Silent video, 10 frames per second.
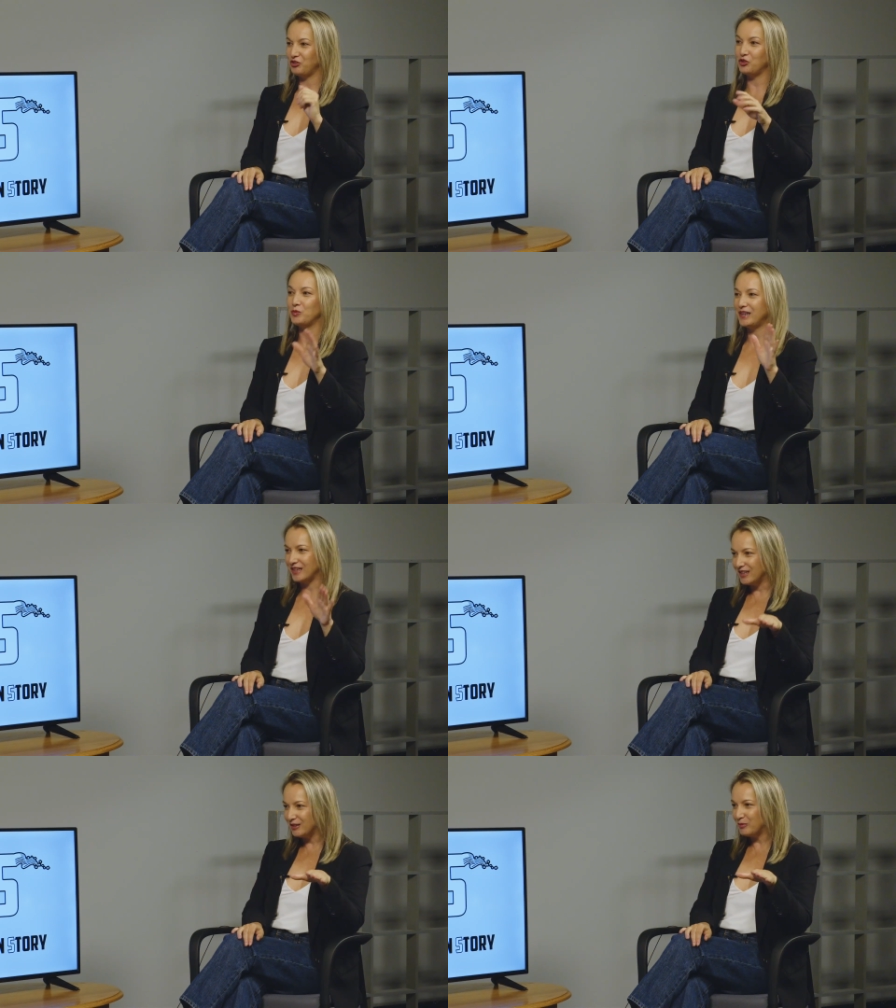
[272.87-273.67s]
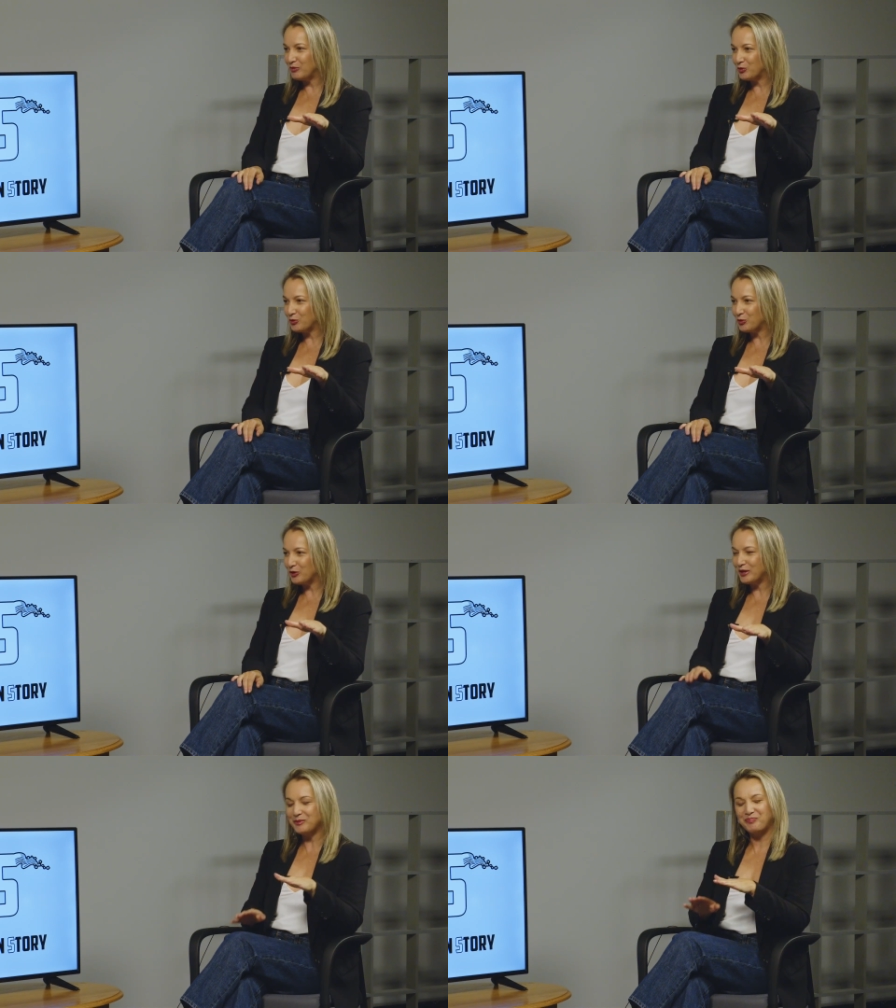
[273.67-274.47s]
She wanna kill me for
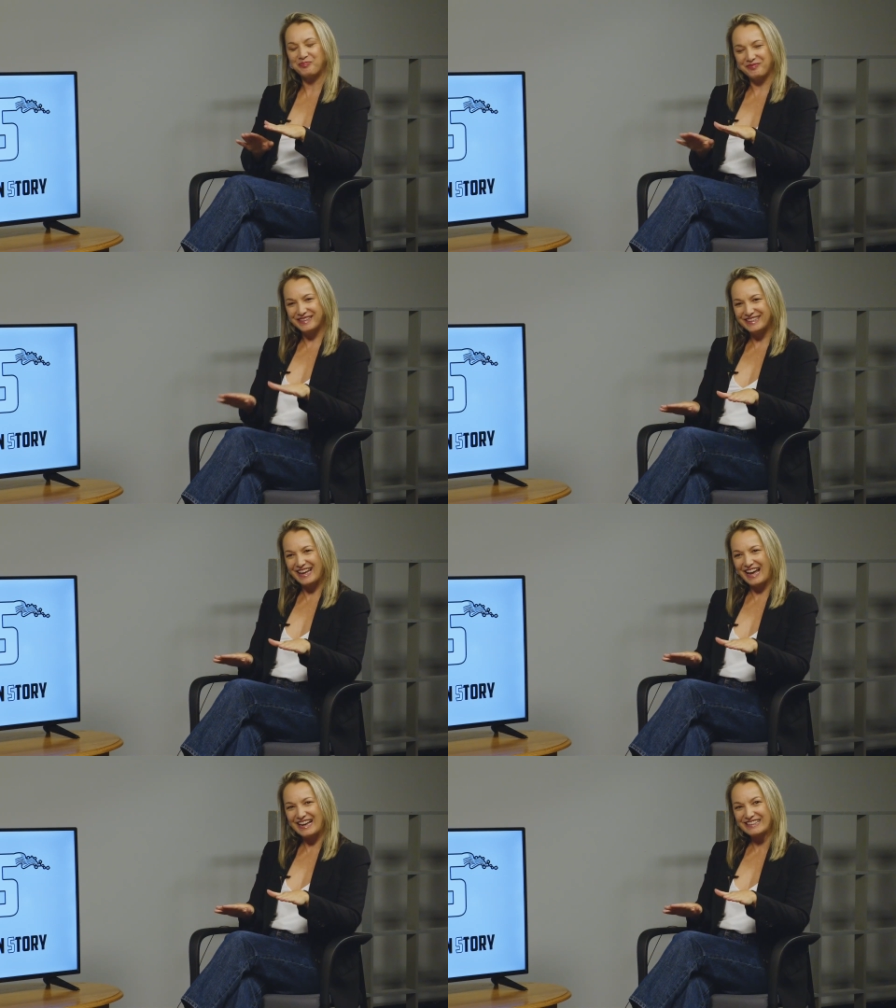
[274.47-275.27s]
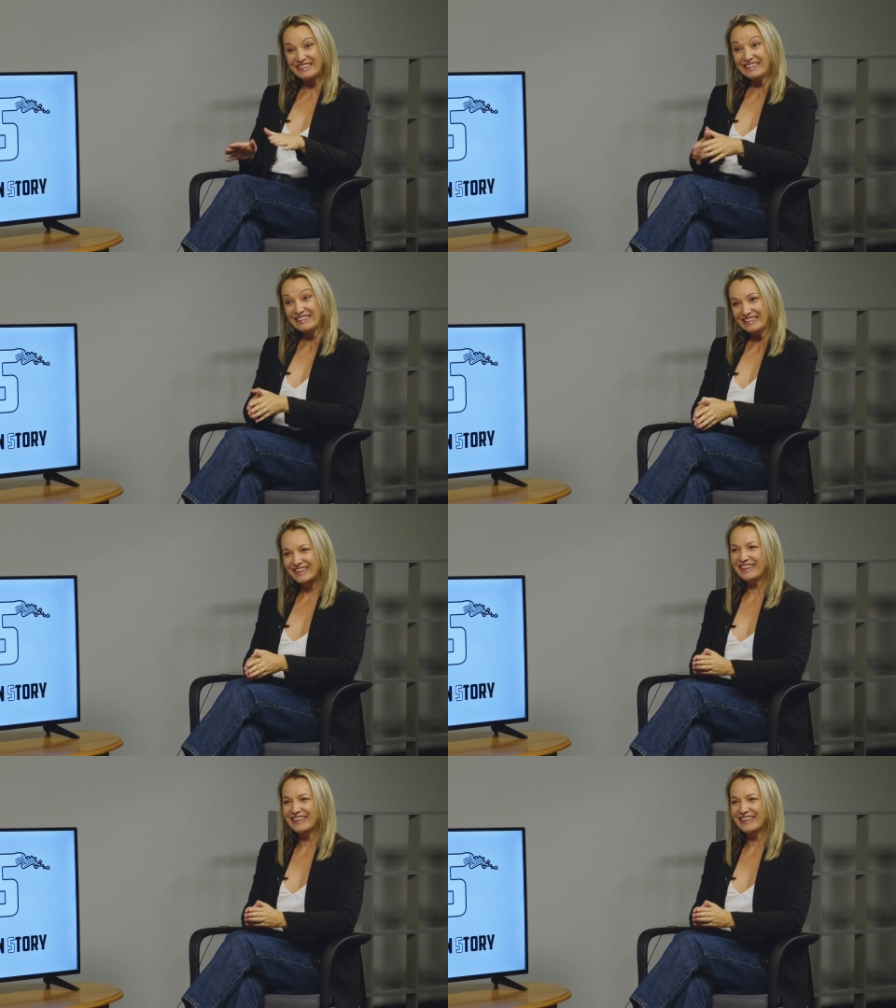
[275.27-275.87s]
sure, yes.